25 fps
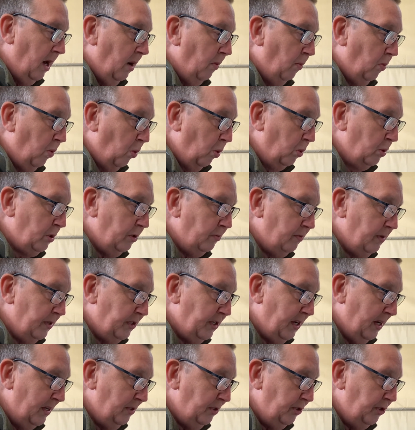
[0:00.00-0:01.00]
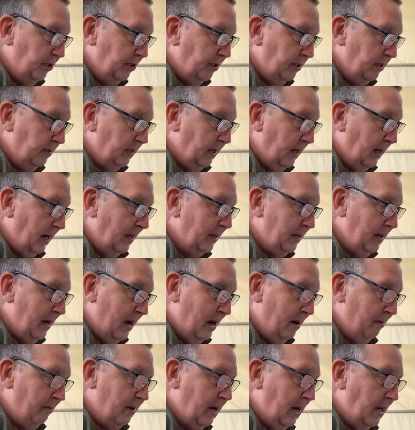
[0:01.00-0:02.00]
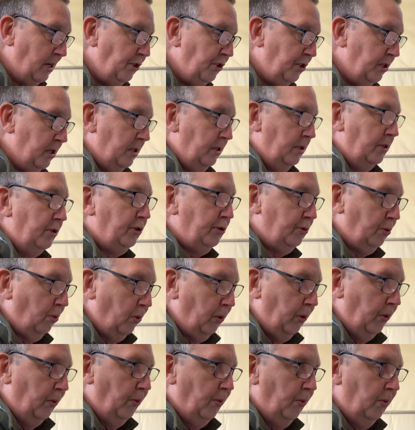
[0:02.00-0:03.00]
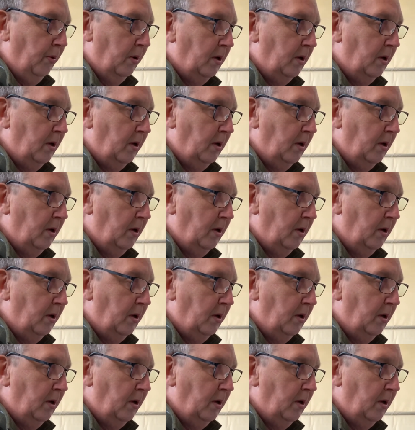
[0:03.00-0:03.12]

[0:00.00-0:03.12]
water retention and aeration in the soil,